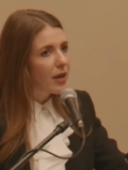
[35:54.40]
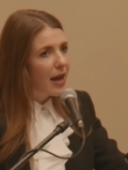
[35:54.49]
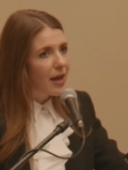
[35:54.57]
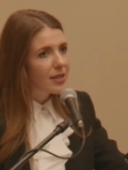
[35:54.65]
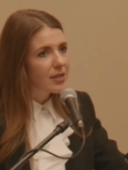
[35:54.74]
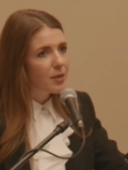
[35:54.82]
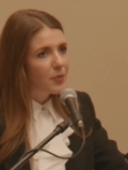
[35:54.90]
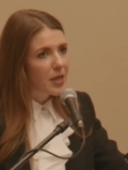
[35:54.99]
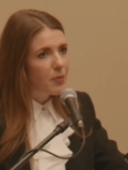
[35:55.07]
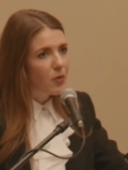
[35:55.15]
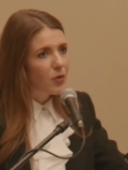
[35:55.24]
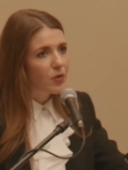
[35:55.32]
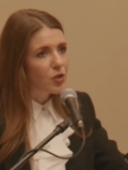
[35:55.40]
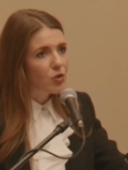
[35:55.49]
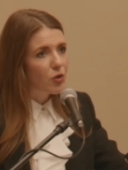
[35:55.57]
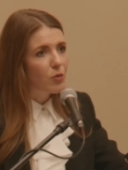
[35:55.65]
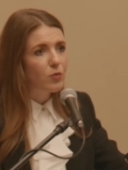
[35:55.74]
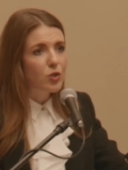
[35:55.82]
So I'd ask the people in
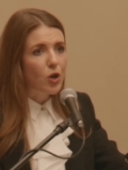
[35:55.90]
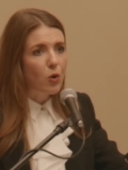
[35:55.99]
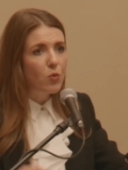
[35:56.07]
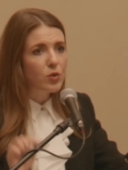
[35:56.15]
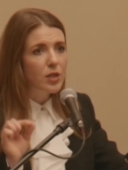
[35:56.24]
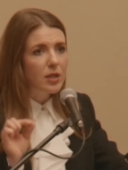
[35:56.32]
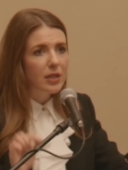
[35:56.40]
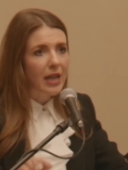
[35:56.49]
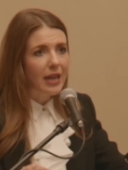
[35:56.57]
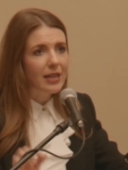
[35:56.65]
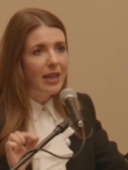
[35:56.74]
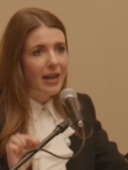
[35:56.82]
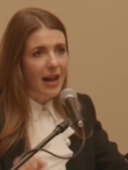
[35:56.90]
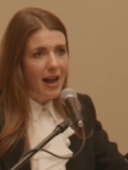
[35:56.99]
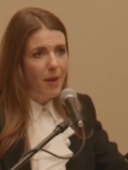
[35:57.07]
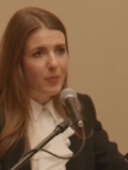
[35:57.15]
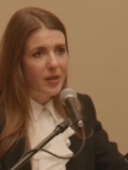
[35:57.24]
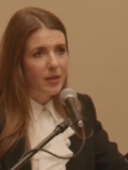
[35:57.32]
this room don't let that
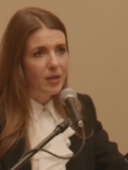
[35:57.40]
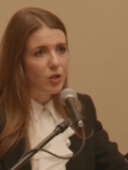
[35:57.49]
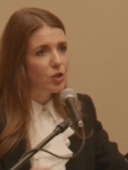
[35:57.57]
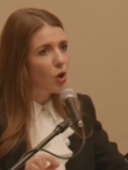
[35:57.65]
happen.